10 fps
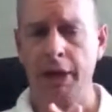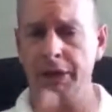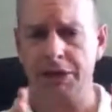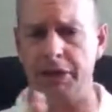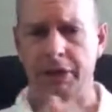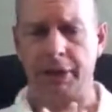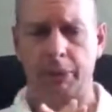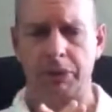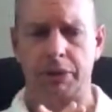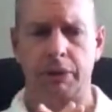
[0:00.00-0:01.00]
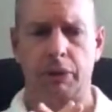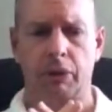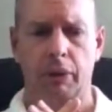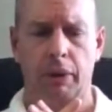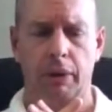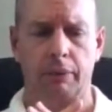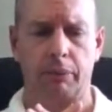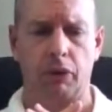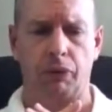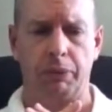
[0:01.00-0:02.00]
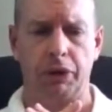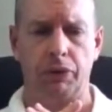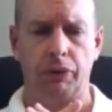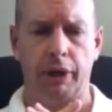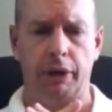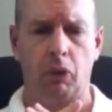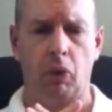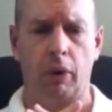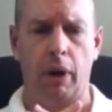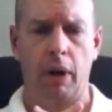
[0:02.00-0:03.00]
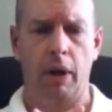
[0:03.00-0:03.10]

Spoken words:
I didn't see that was, good for me to do that anymore.